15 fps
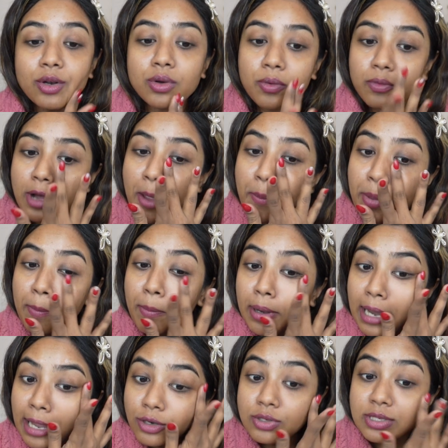I don't know why
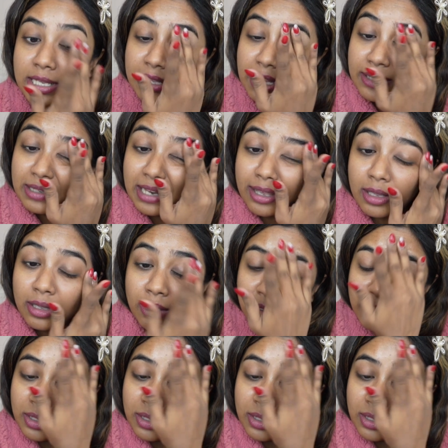people like to say that, like,